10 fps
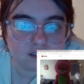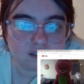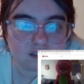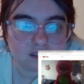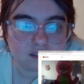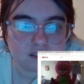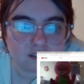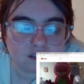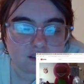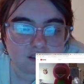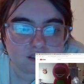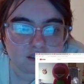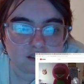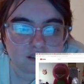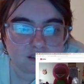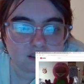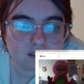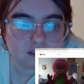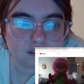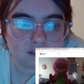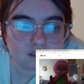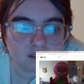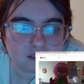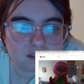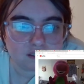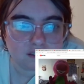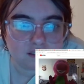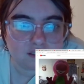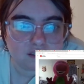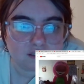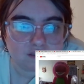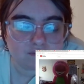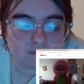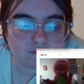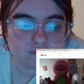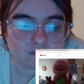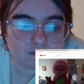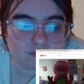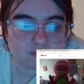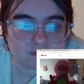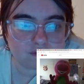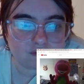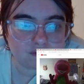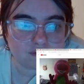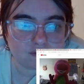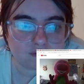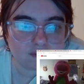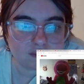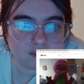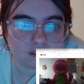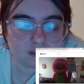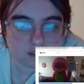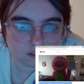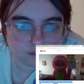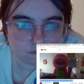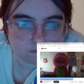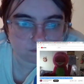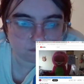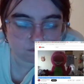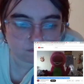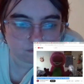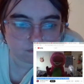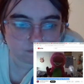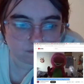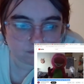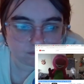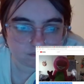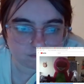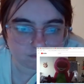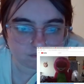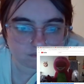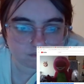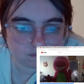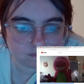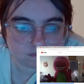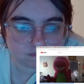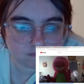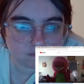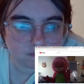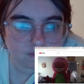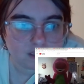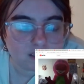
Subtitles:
I will never work with you, Baldi. Never, ever. But I do have a math question for you.